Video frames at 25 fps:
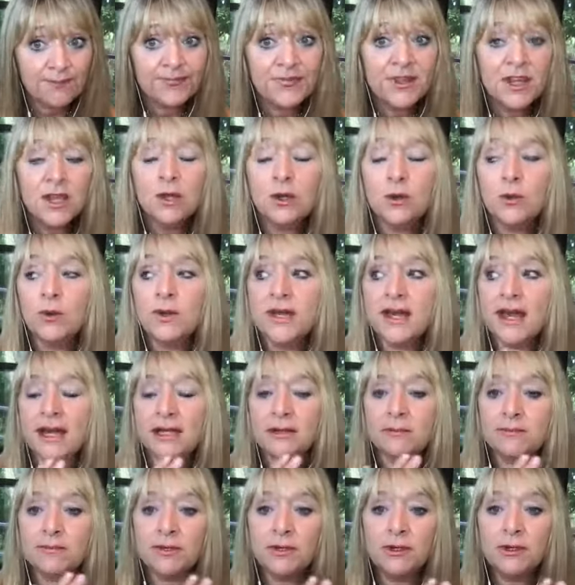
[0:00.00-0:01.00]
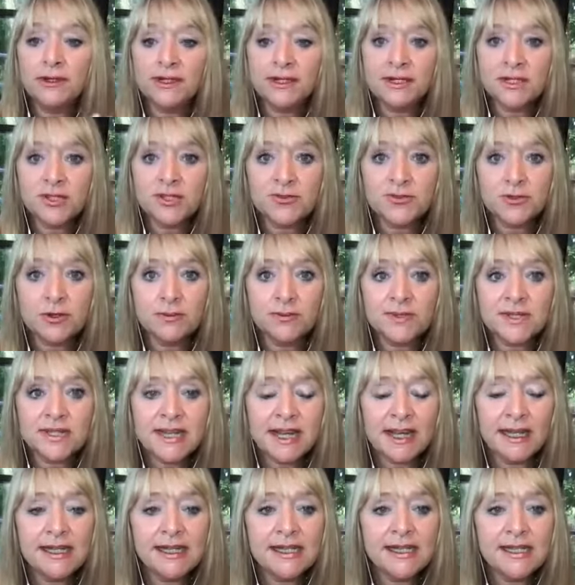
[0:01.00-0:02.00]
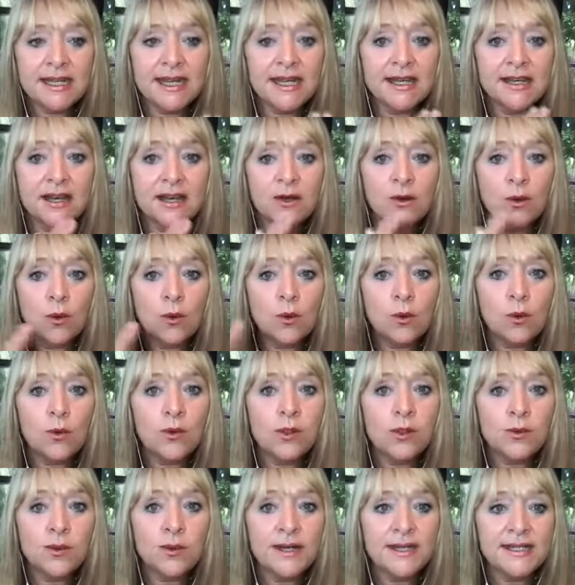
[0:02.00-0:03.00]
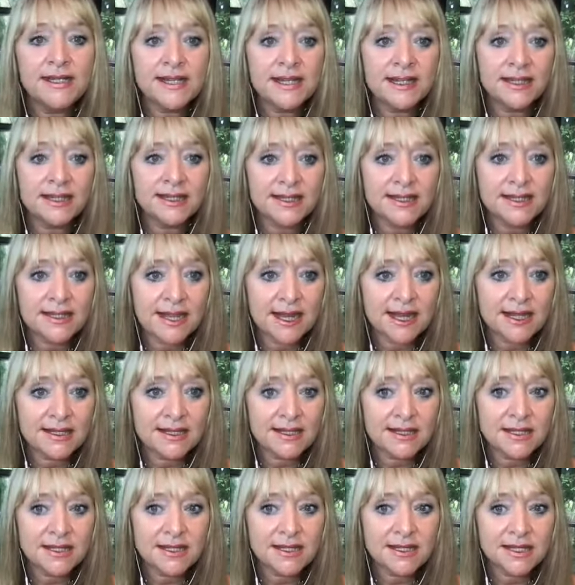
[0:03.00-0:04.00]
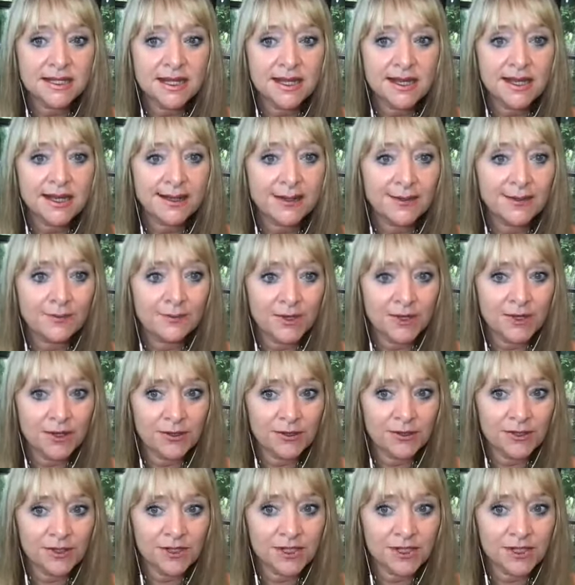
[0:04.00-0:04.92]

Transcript: We had buildings from San Diego all the way down to Texas and beyond.